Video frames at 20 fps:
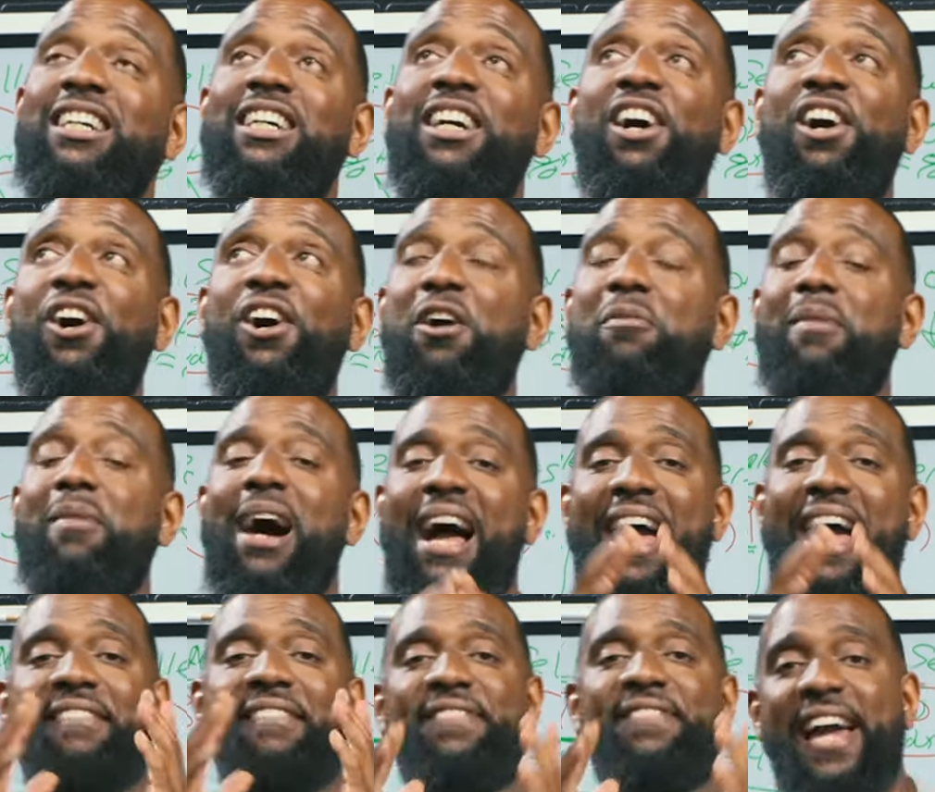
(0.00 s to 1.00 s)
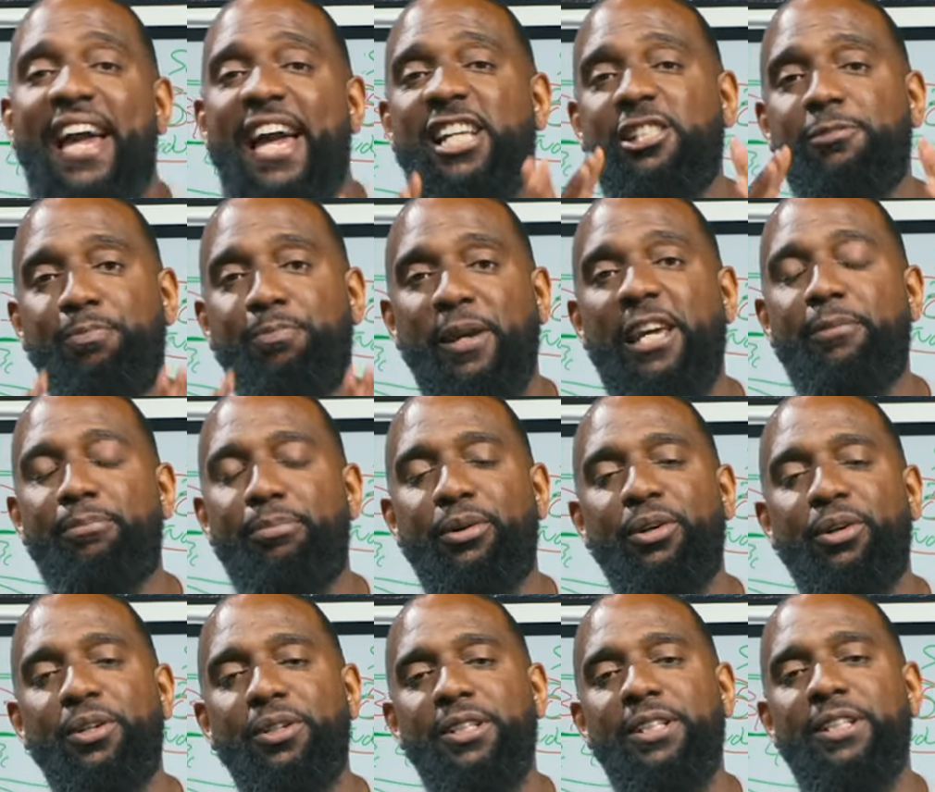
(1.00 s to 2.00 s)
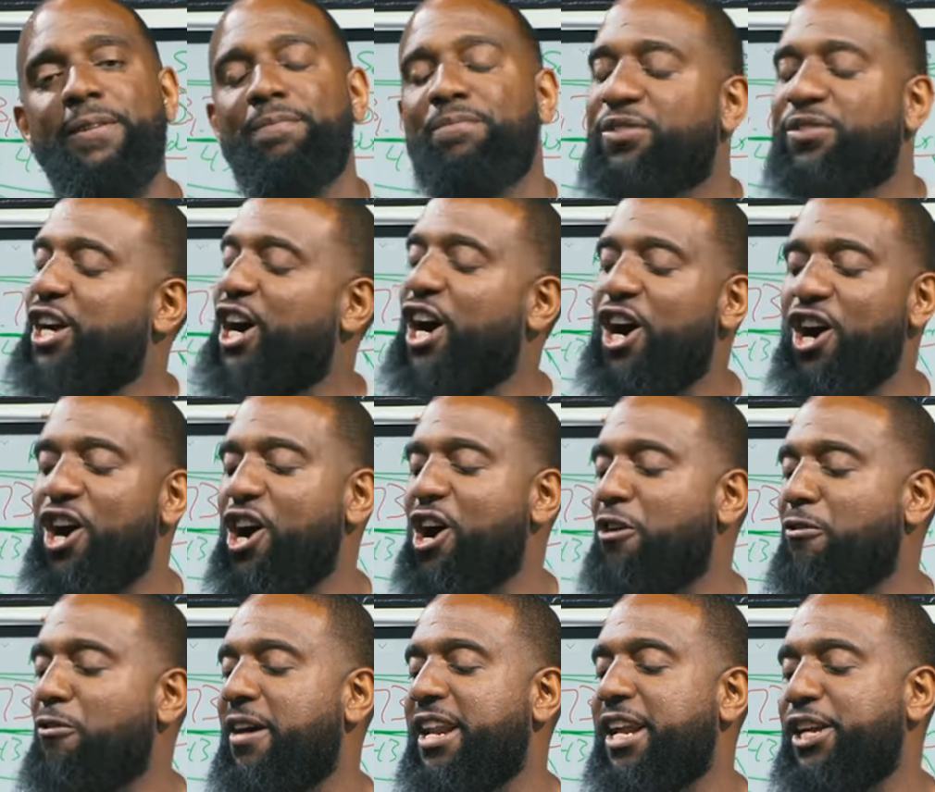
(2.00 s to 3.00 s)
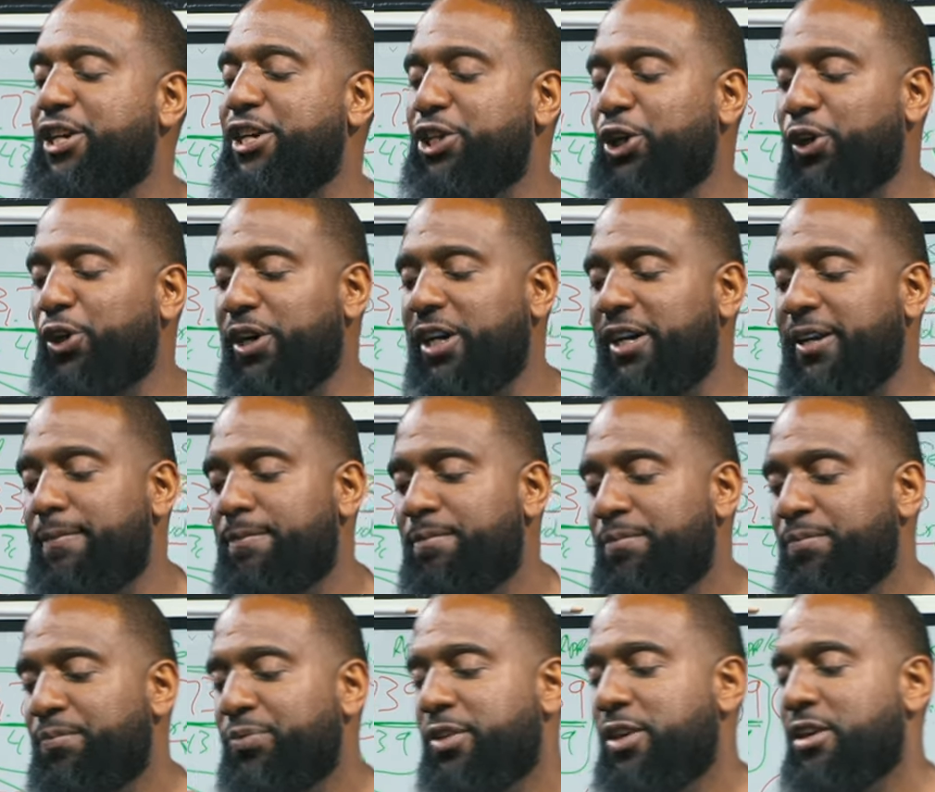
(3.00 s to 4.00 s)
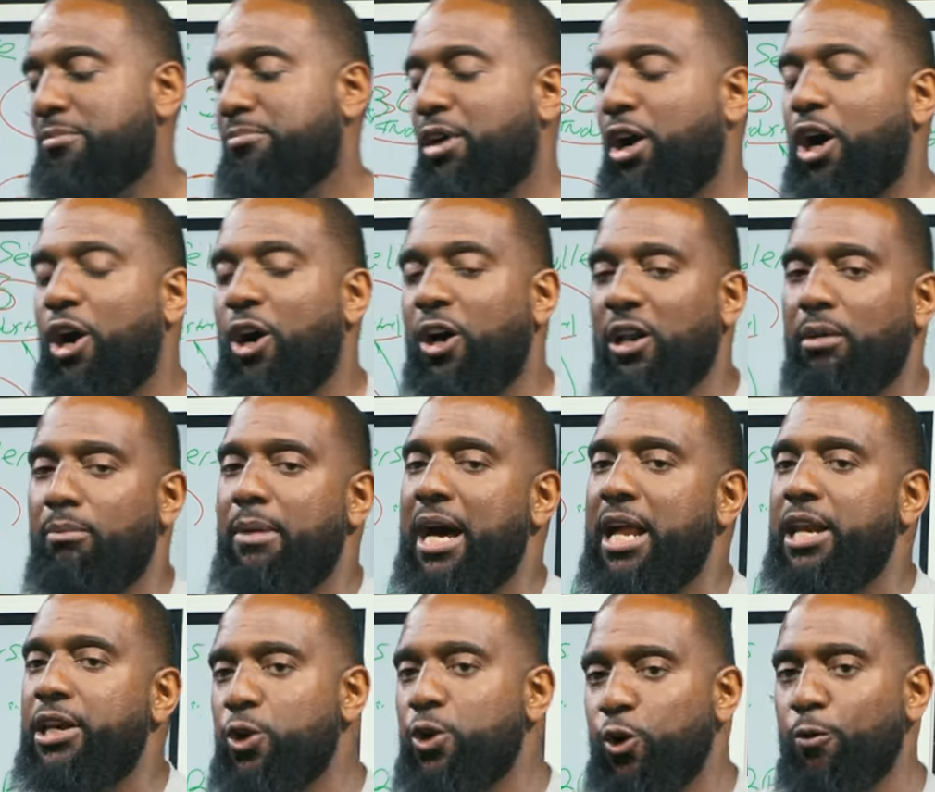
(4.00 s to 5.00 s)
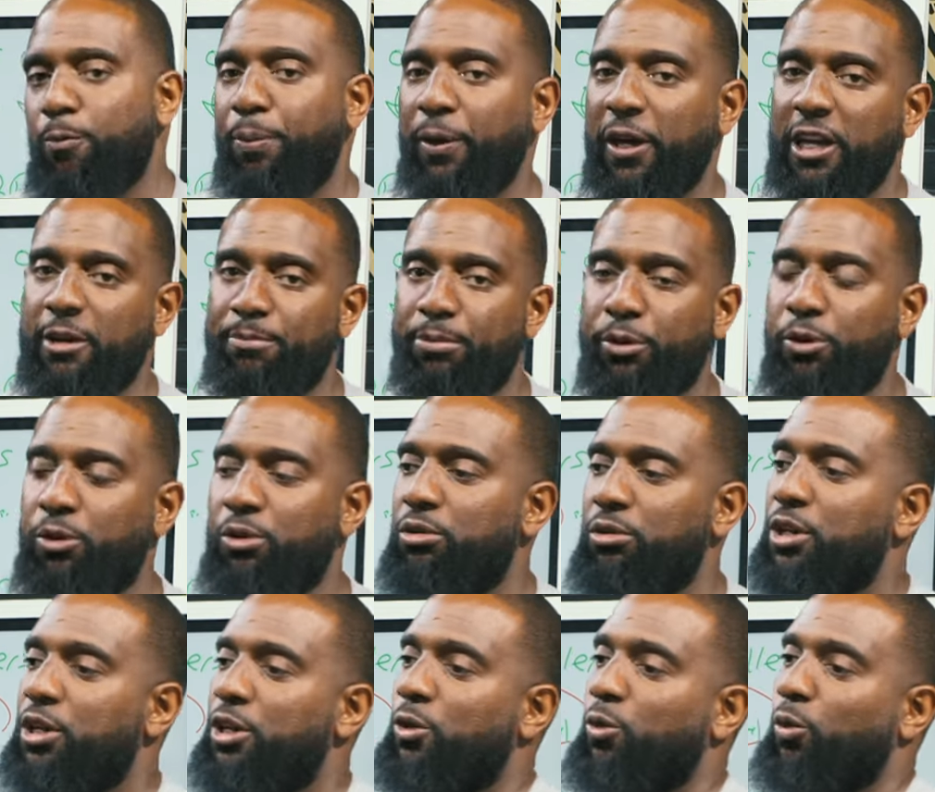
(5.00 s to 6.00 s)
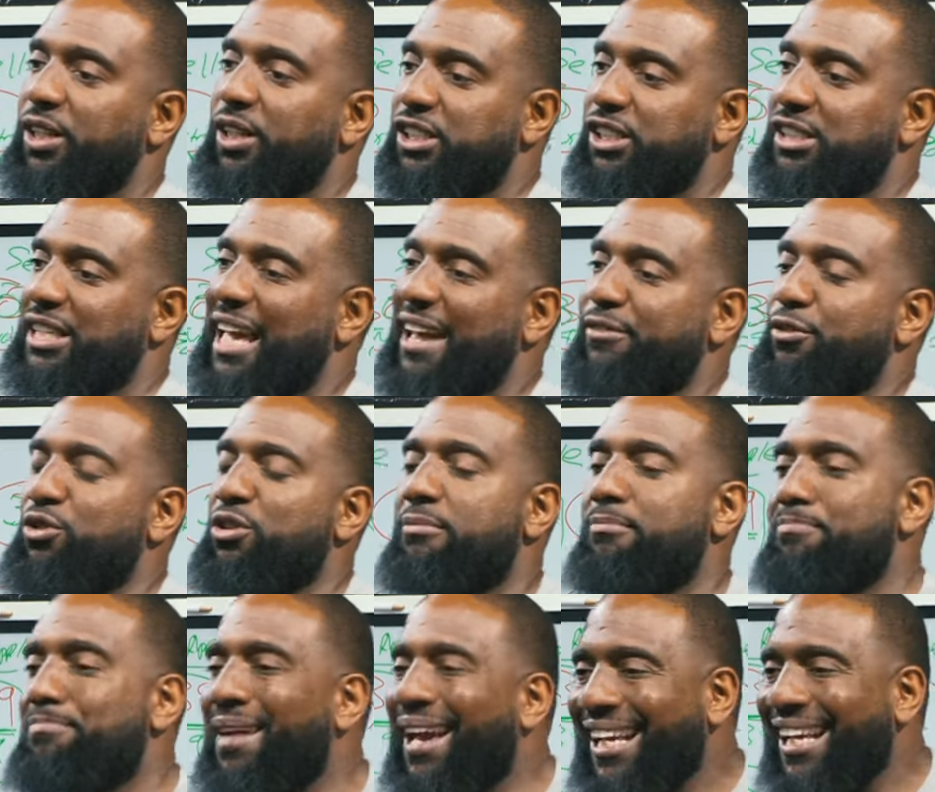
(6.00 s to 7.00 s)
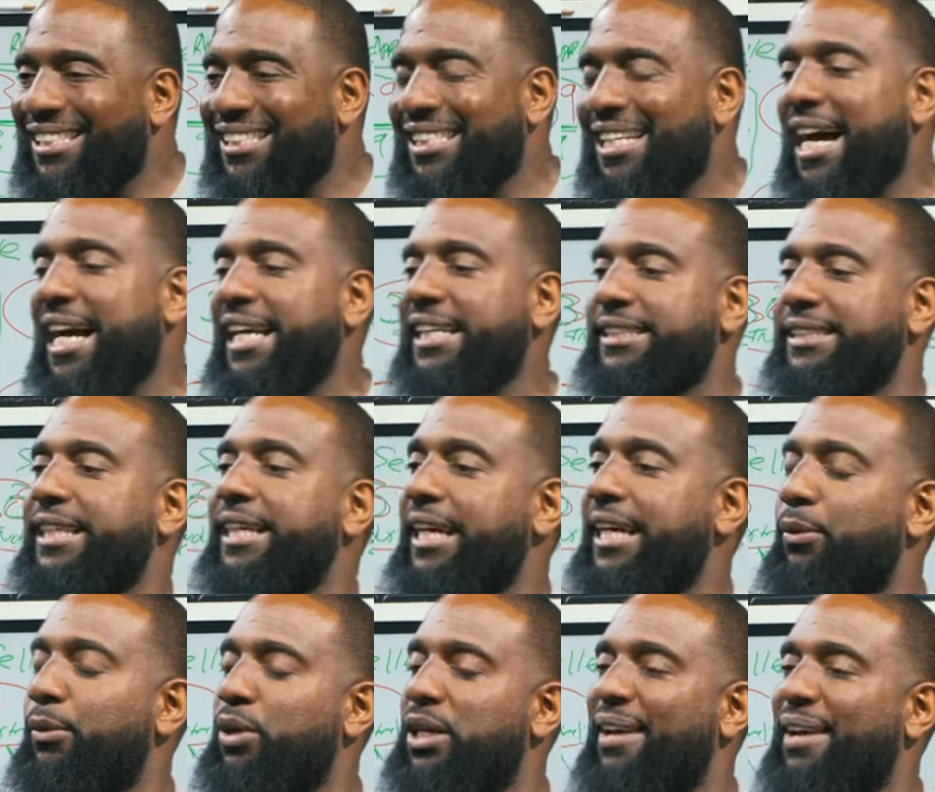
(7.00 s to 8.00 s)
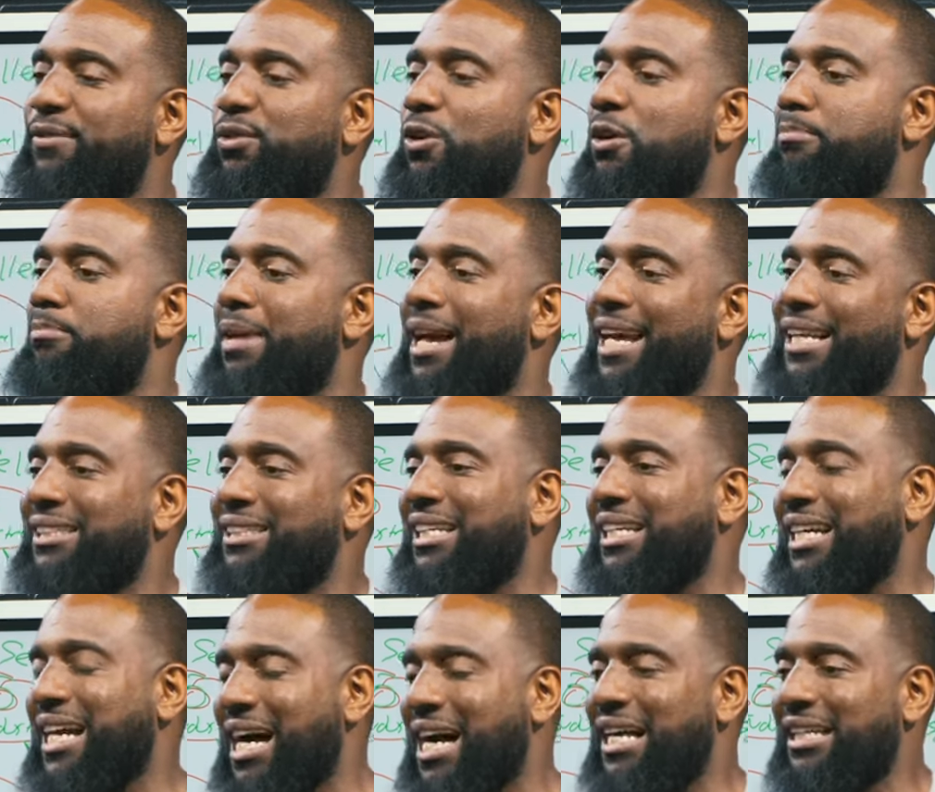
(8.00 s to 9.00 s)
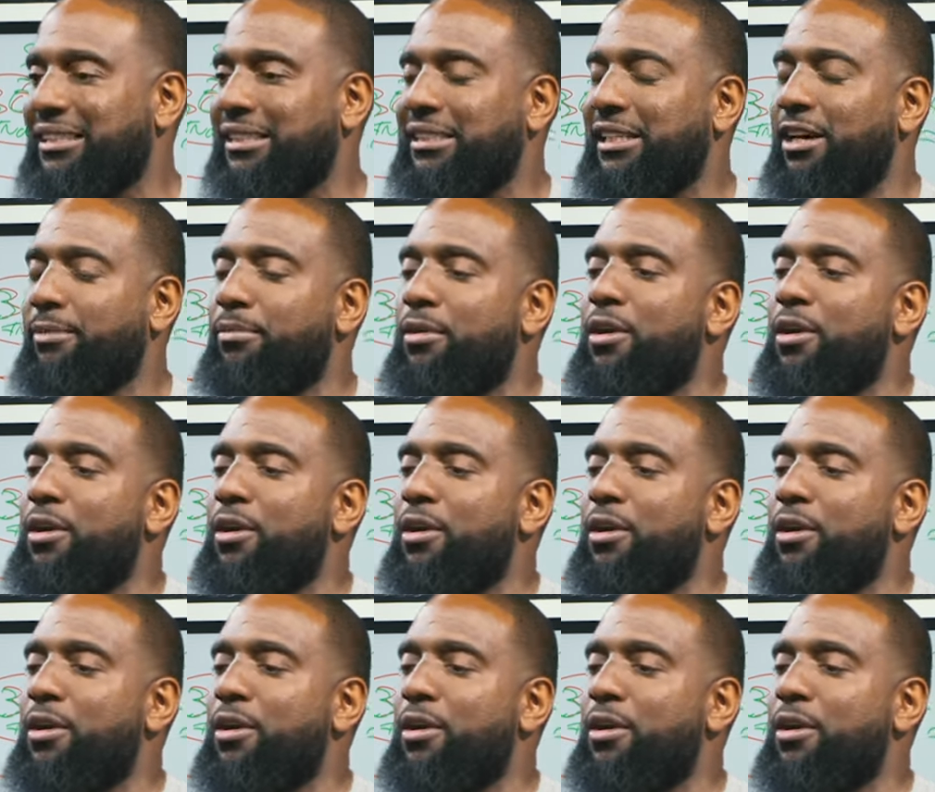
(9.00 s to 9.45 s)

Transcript: all my advanced people Y'all already knew it, but all of my new people, we just gave you an amazing idea. We gave you an amazing concept